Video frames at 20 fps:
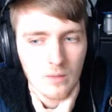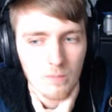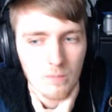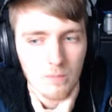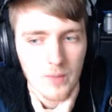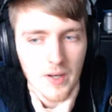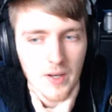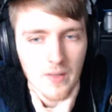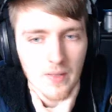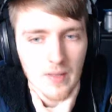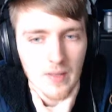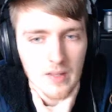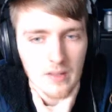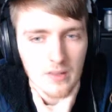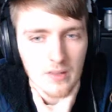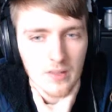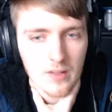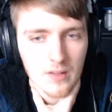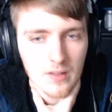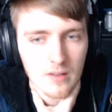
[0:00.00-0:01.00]
But I think
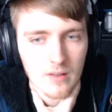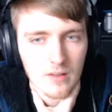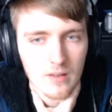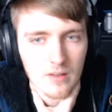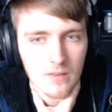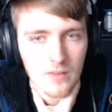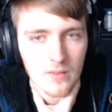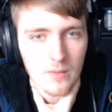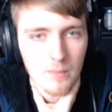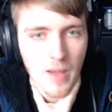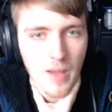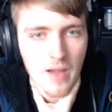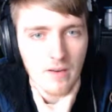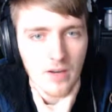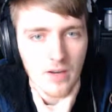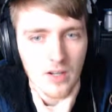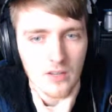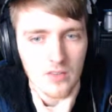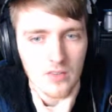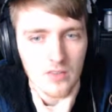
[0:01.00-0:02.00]
the
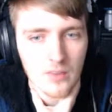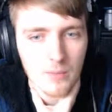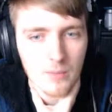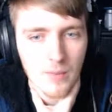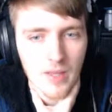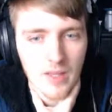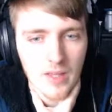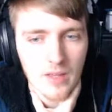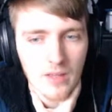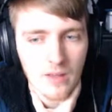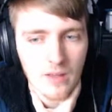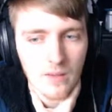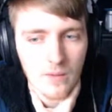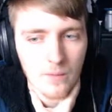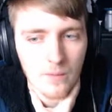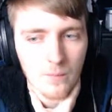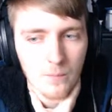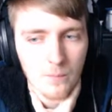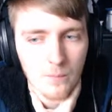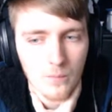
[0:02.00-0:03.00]
Barrage is the pick here.
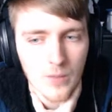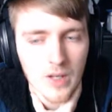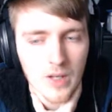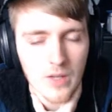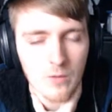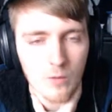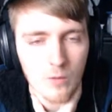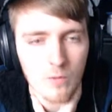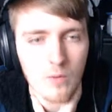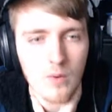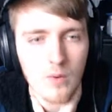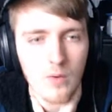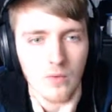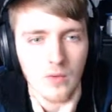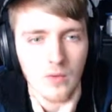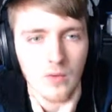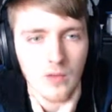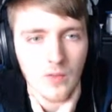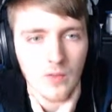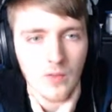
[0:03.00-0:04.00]
We need
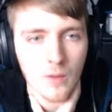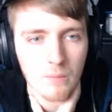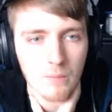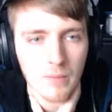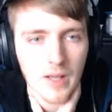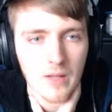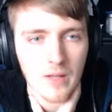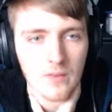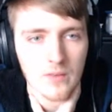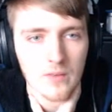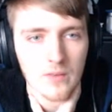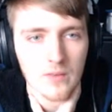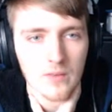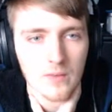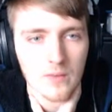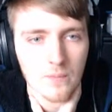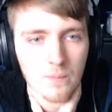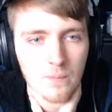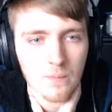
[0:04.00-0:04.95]
removal, not bounce.